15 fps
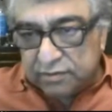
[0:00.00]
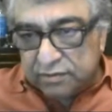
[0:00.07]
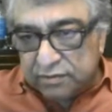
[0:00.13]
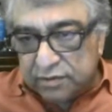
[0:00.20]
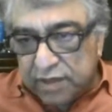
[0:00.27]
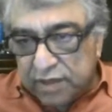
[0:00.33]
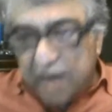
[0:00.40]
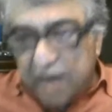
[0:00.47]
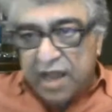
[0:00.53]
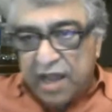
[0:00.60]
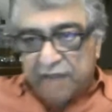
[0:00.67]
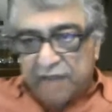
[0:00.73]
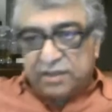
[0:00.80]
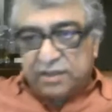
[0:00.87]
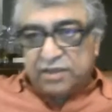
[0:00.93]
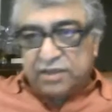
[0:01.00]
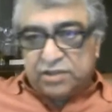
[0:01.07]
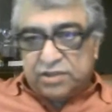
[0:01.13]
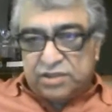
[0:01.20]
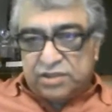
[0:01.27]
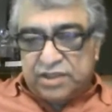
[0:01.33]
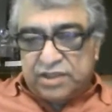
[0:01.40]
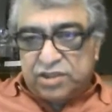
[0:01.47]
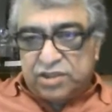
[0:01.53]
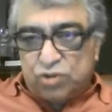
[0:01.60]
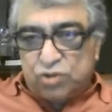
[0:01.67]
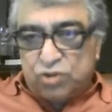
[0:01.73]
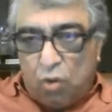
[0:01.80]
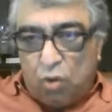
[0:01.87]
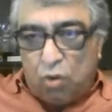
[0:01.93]
None of that exists. This
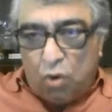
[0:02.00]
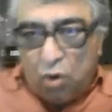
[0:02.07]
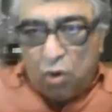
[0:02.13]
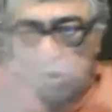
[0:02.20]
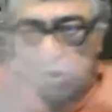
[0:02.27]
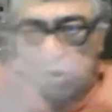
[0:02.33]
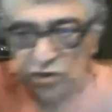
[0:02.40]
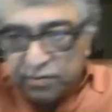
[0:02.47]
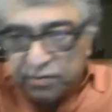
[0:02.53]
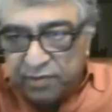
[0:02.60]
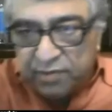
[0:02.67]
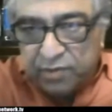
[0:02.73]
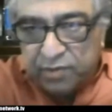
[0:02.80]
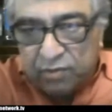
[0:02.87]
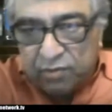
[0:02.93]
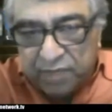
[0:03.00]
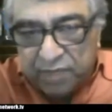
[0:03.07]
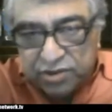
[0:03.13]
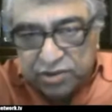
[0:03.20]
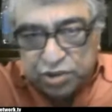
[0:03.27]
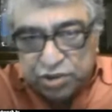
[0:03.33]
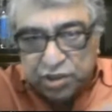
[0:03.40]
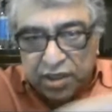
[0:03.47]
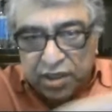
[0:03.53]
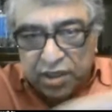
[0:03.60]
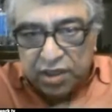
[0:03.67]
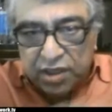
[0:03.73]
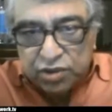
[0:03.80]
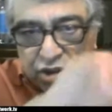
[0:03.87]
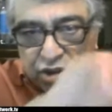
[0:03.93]
is all subliminal messaging,
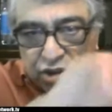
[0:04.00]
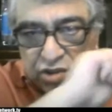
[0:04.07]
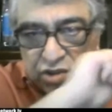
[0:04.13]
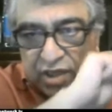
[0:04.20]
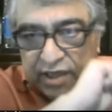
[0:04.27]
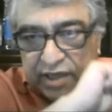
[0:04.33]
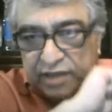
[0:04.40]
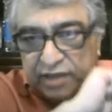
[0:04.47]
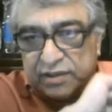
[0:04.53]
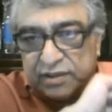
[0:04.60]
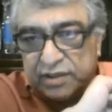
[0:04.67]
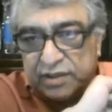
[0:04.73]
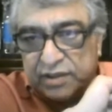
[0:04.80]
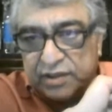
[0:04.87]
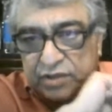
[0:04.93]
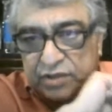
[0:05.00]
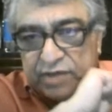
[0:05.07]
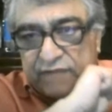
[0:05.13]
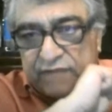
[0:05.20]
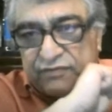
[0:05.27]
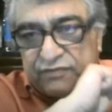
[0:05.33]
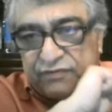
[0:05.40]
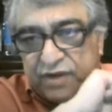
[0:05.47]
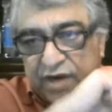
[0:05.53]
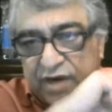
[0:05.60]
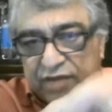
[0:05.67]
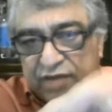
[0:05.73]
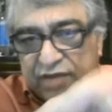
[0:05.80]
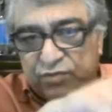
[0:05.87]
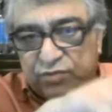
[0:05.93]
just like to create
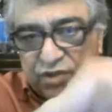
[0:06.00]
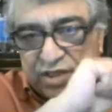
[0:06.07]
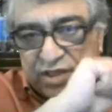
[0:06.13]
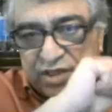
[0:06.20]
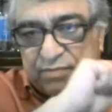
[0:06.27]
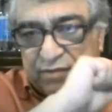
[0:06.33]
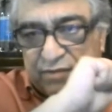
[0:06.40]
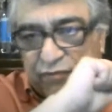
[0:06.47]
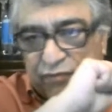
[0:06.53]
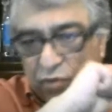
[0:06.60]
fear, as we said before.